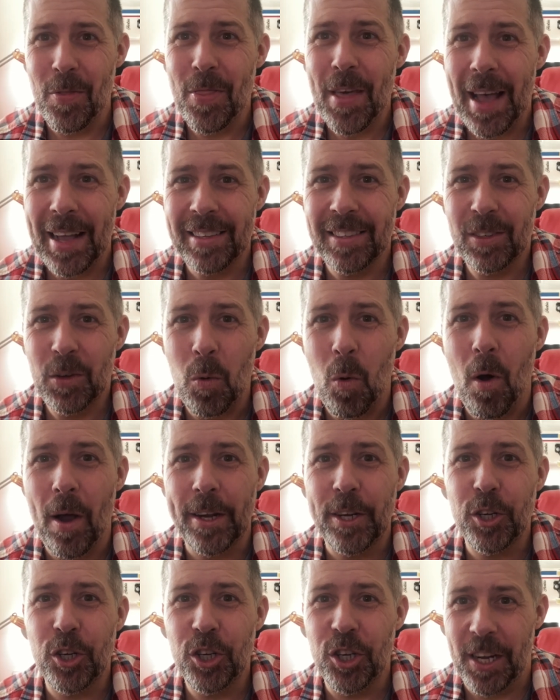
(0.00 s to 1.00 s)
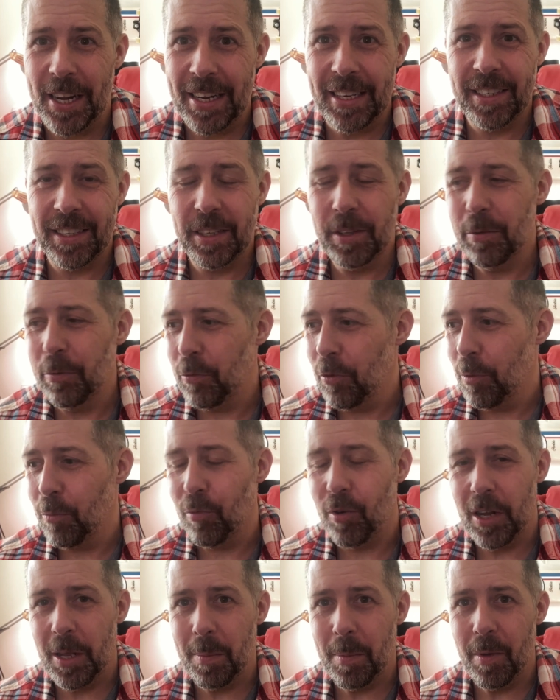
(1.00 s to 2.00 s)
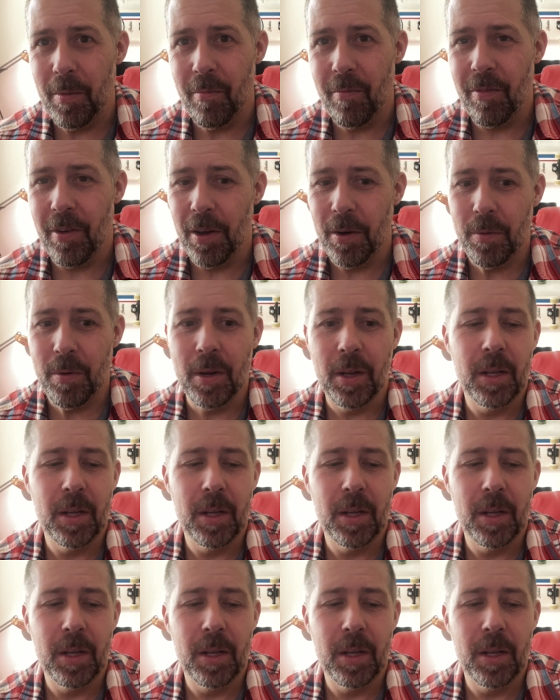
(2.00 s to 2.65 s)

that's quite shit for a premium phone.